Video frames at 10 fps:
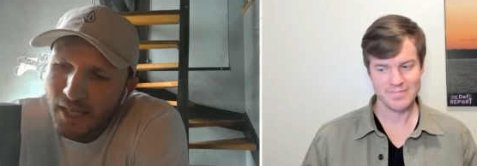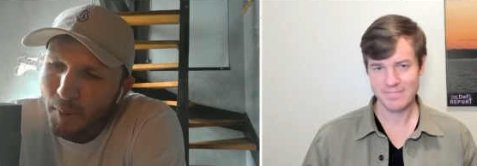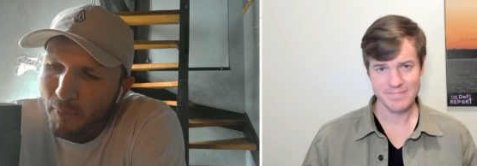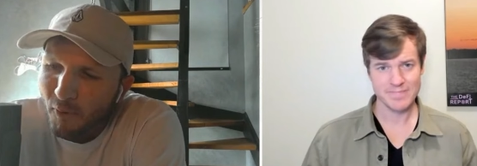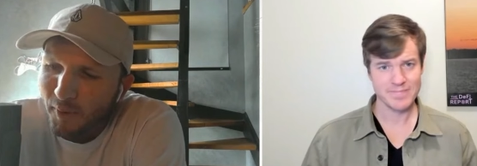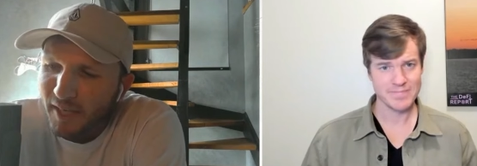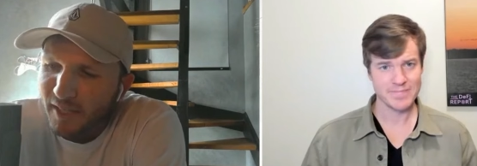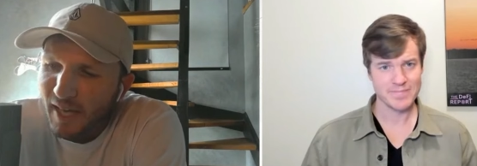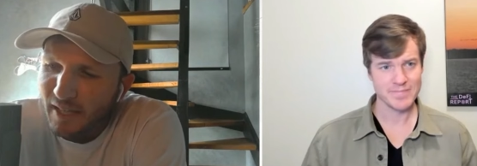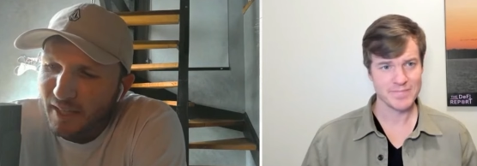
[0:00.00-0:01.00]
Speaker 1: But before we get into
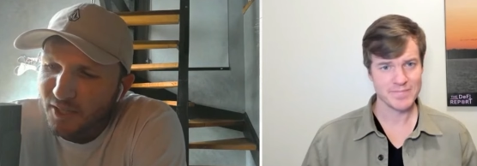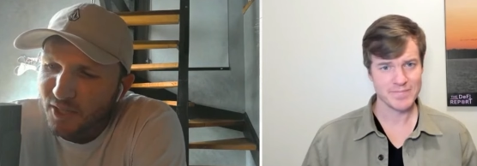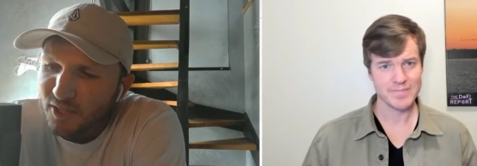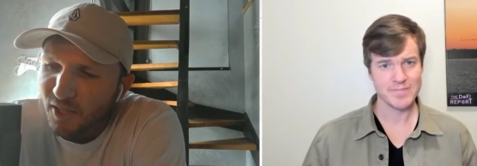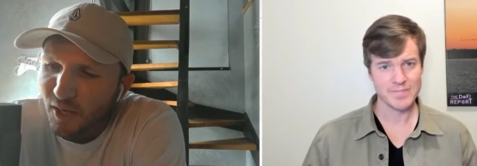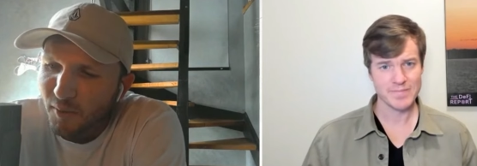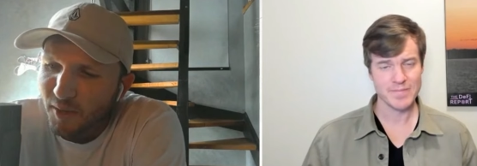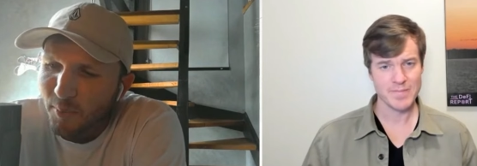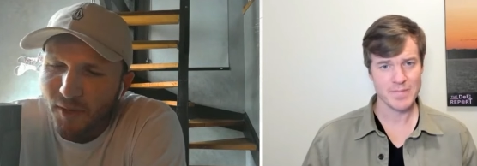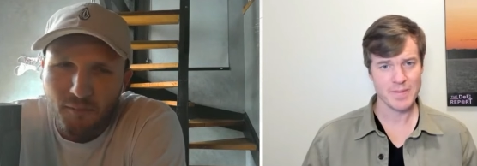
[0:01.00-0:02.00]
that, let's just start with
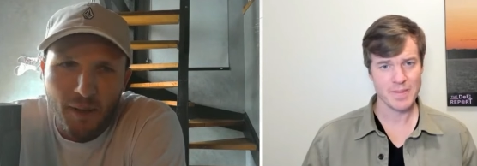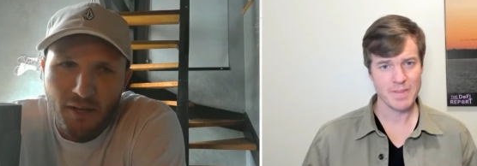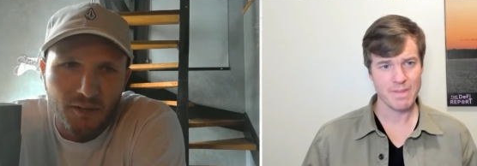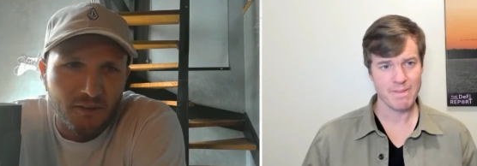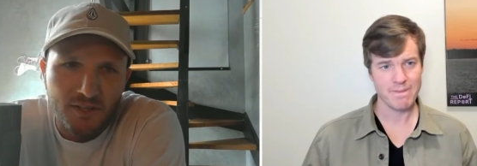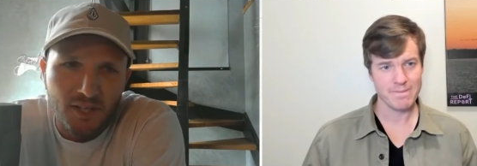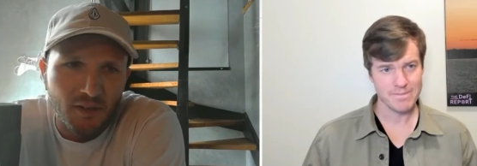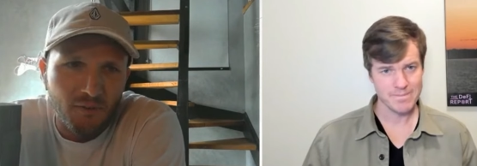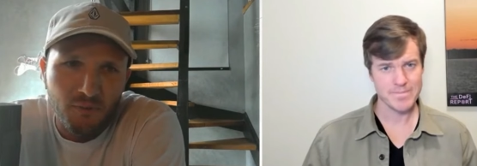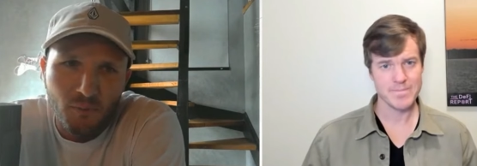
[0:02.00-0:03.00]
a bit of background of
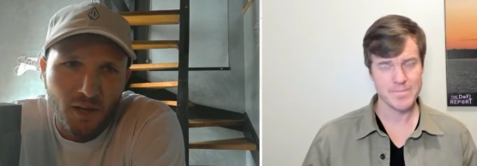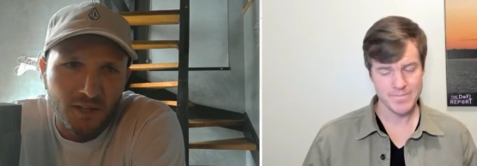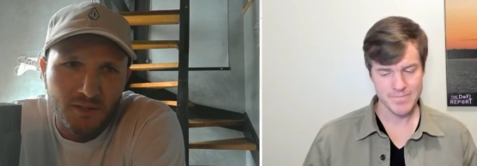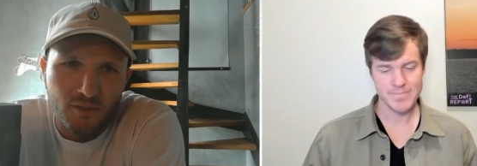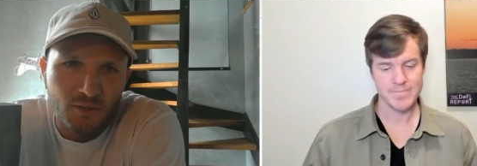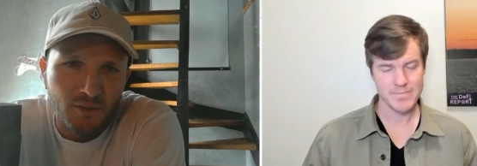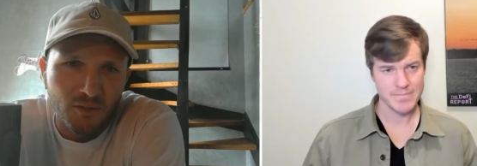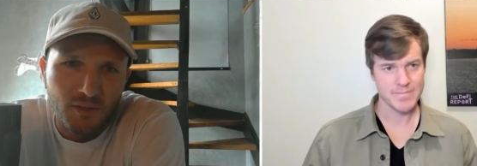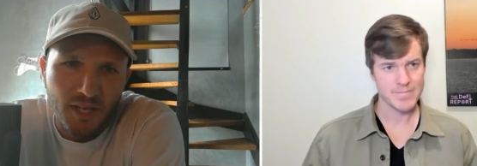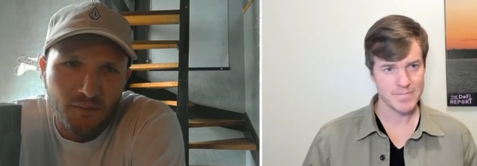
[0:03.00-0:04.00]
yourself. Walk us through
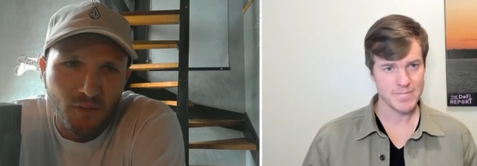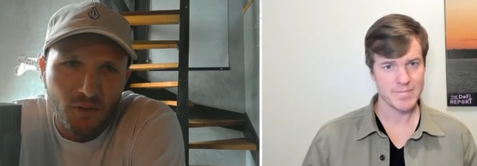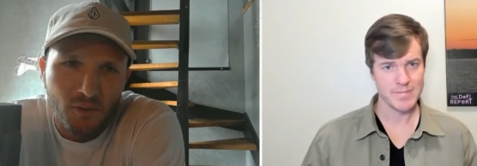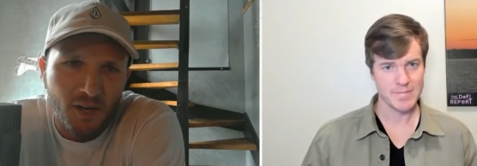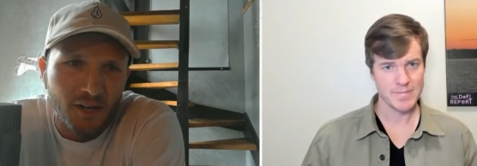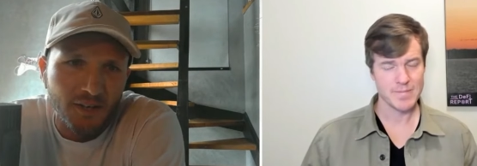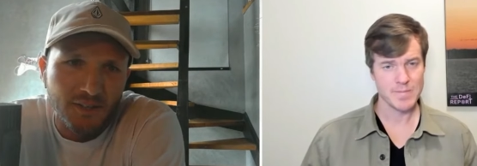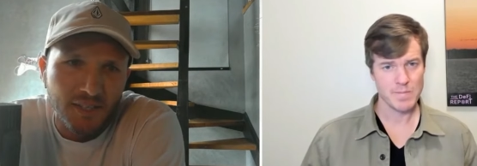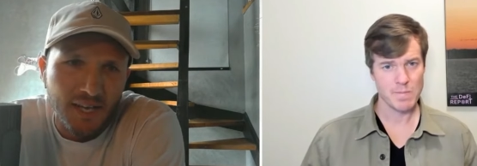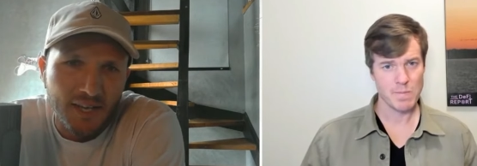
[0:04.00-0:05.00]
kind of who you are
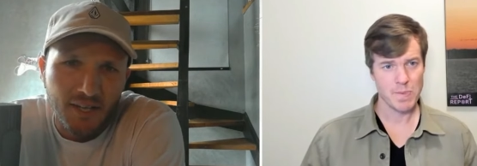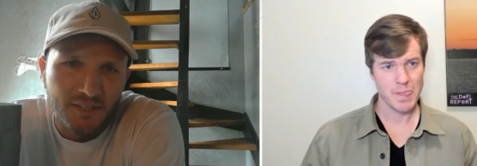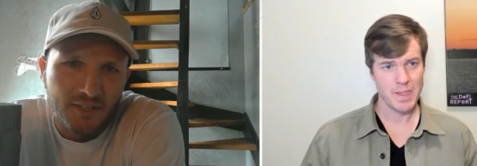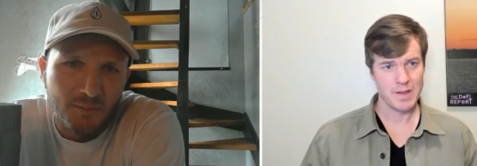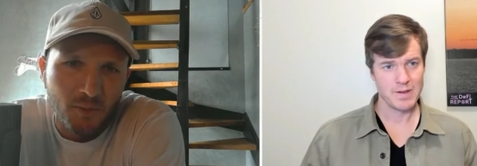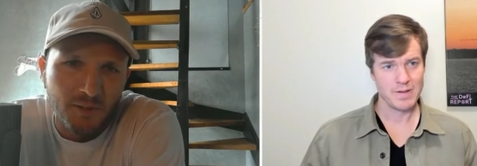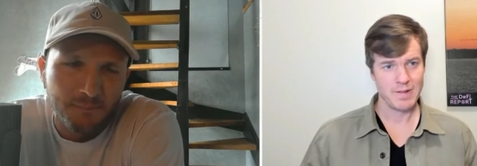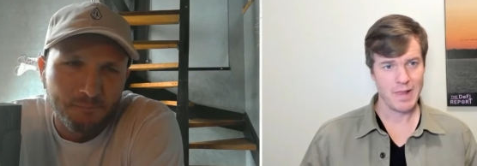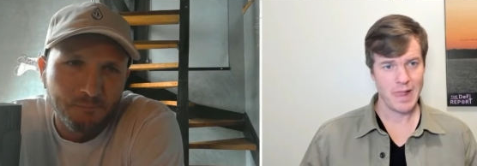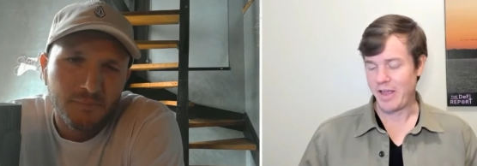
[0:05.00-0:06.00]
and, and how you got to this point.
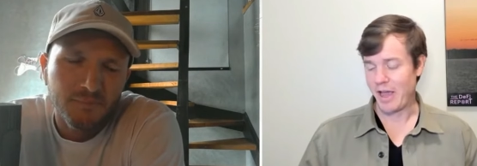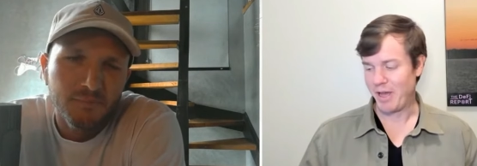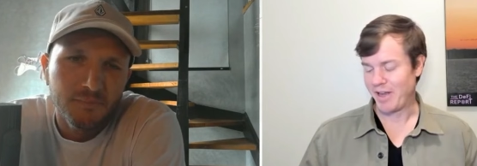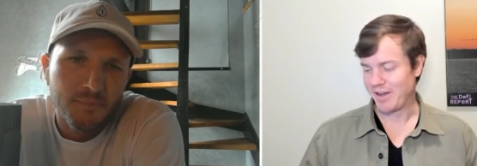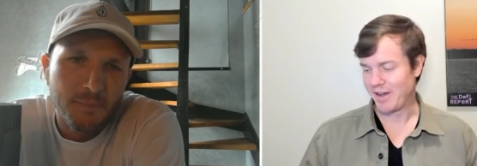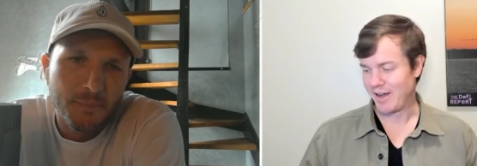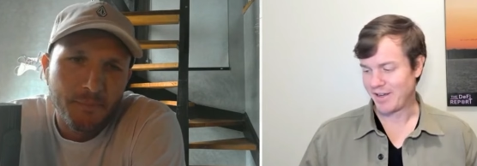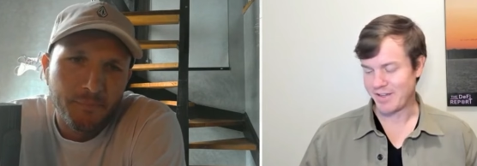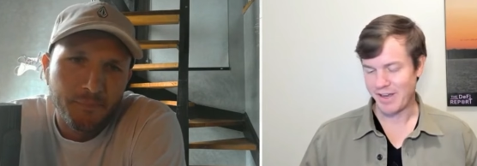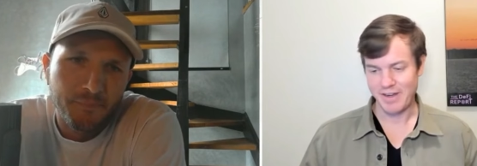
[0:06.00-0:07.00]
Speaker 2: Yeah, man. Uh,
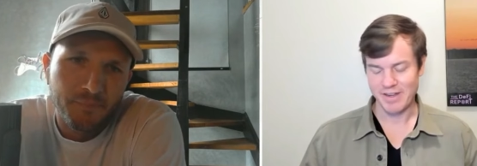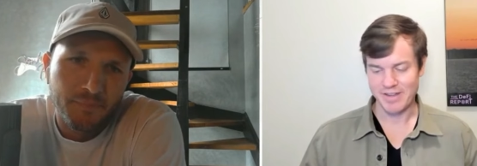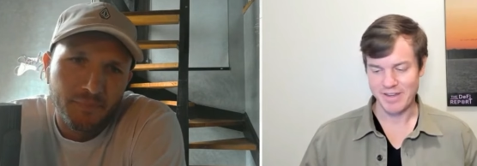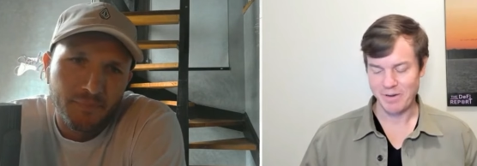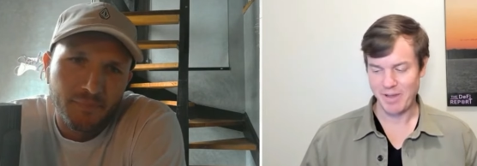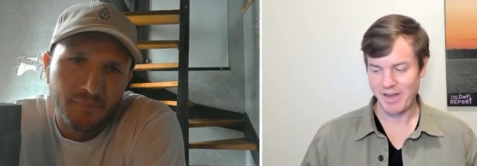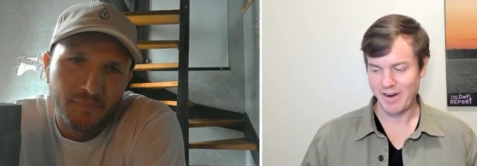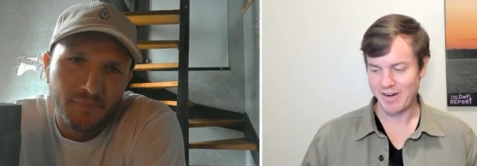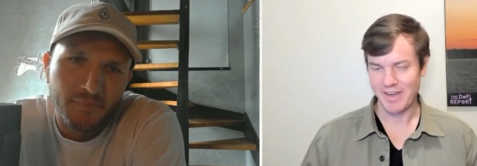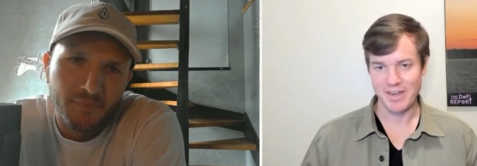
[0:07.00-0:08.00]
excited to excited to be
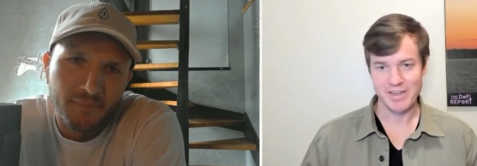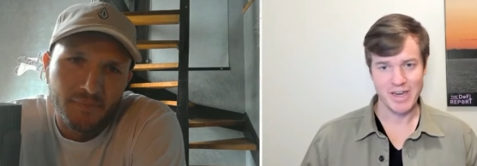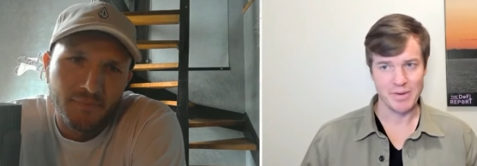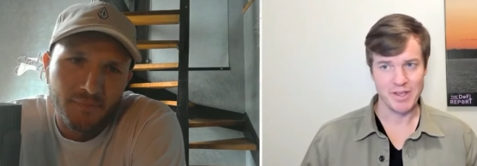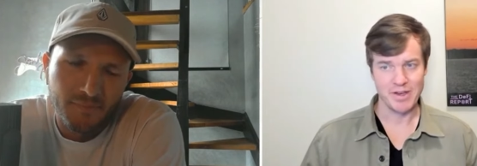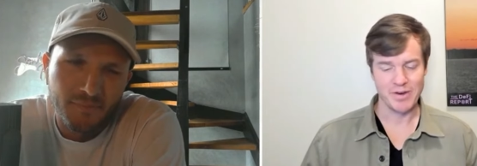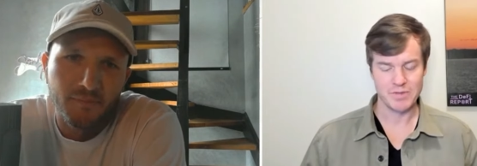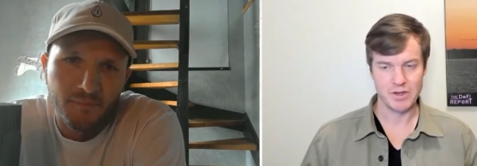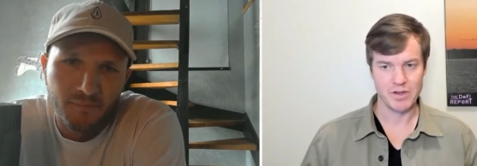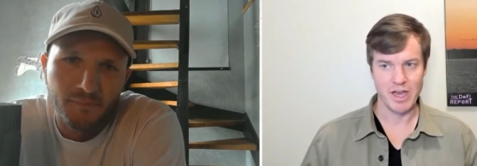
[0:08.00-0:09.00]
here. Excited to chat with you.
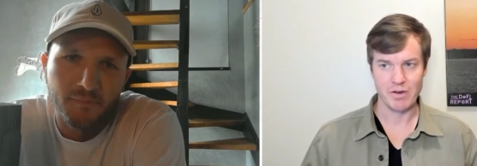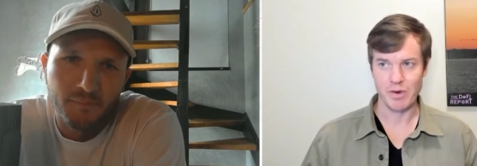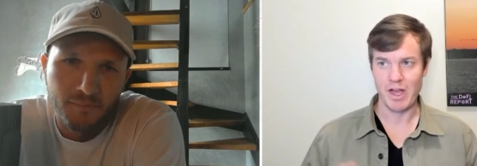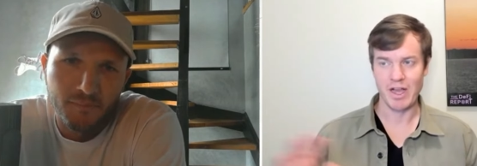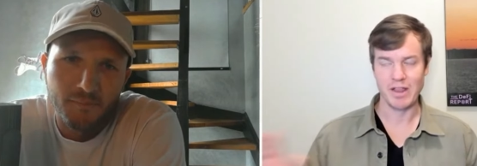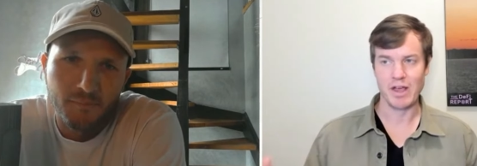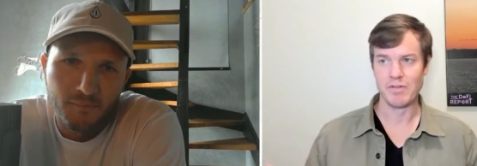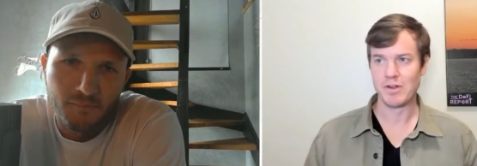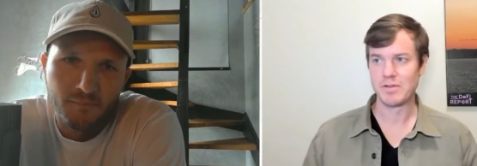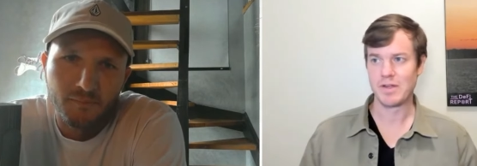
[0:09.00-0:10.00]
So yeah, real high
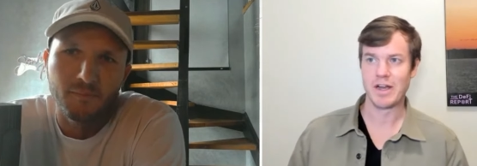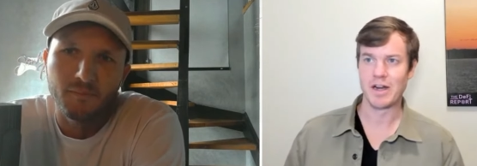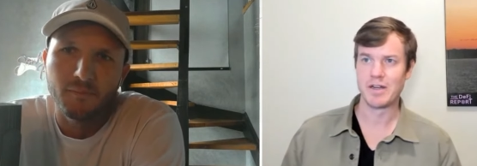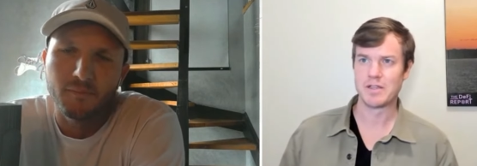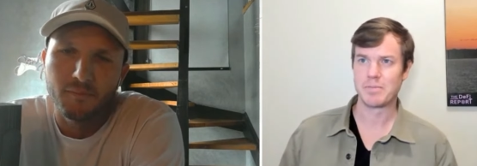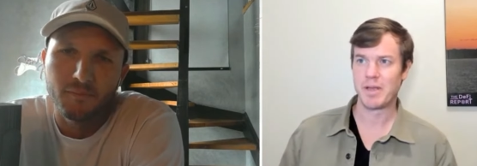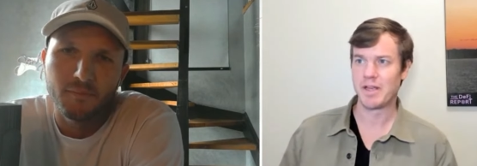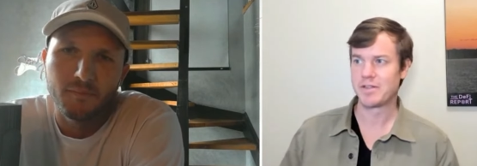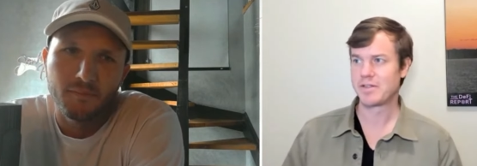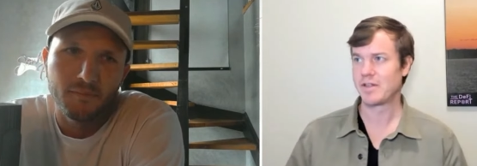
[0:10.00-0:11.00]
level. Got into the
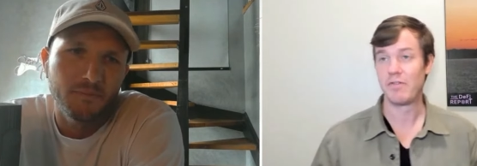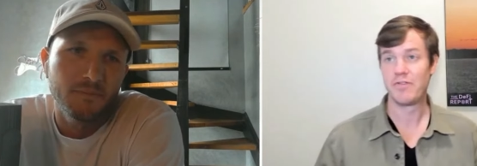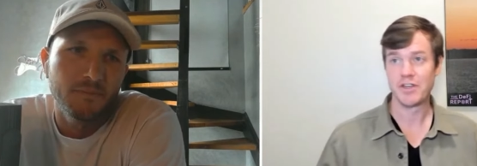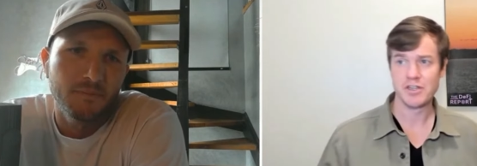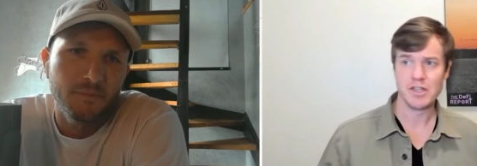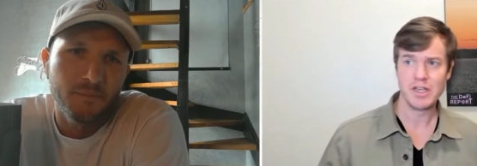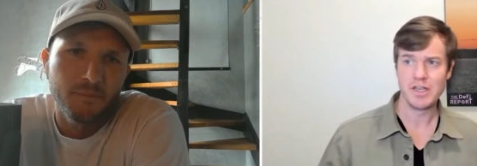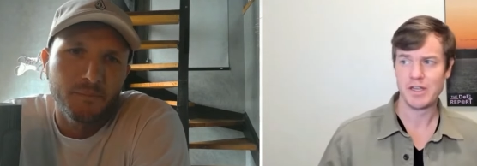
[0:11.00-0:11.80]
space officially